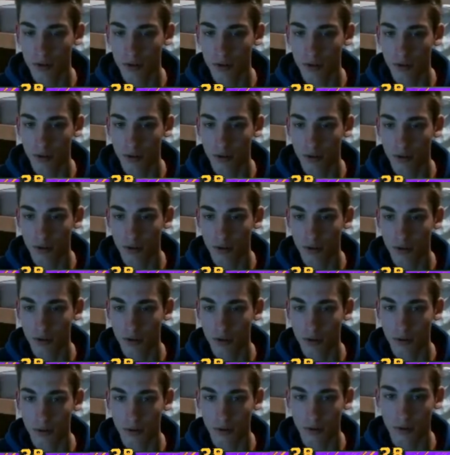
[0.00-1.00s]

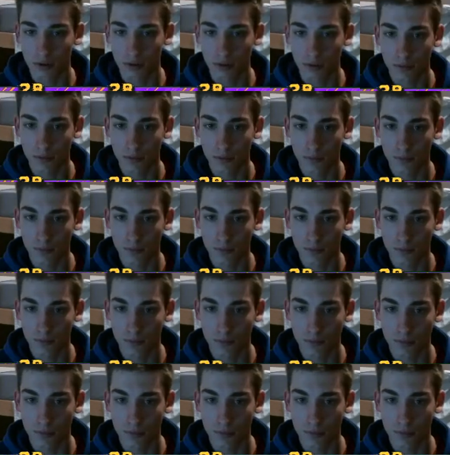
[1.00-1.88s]
[no speech]